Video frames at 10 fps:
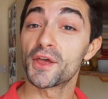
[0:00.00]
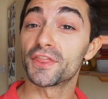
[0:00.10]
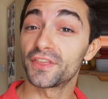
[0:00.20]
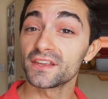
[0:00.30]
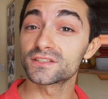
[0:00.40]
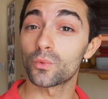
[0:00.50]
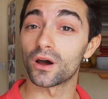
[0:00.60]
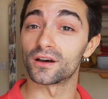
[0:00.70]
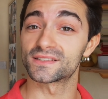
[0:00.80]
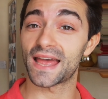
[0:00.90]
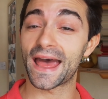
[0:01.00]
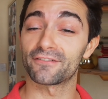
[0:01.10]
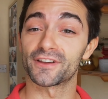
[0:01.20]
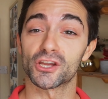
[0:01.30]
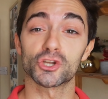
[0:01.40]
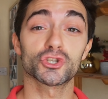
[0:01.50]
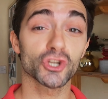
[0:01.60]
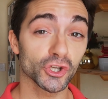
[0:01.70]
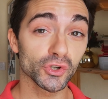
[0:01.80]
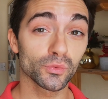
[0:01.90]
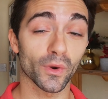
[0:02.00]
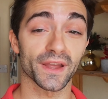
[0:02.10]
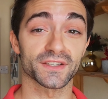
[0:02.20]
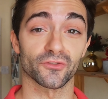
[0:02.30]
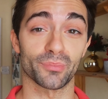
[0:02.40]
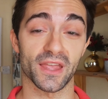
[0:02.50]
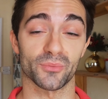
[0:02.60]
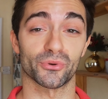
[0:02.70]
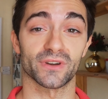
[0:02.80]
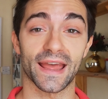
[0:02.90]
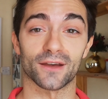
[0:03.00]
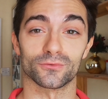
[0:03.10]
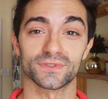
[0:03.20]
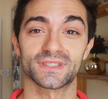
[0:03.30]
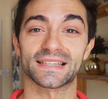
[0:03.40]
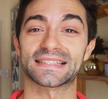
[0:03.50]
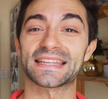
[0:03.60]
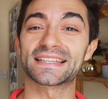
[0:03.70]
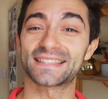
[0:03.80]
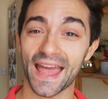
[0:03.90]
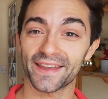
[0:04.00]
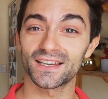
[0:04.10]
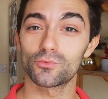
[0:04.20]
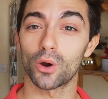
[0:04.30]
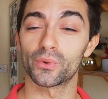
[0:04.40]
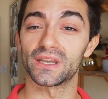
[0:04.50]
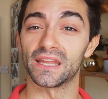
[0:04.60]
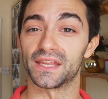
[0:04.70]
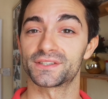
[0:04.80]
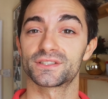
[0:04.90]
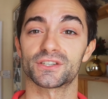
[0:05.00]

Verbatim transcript: These words having two ways of being pronounced is exactly what we need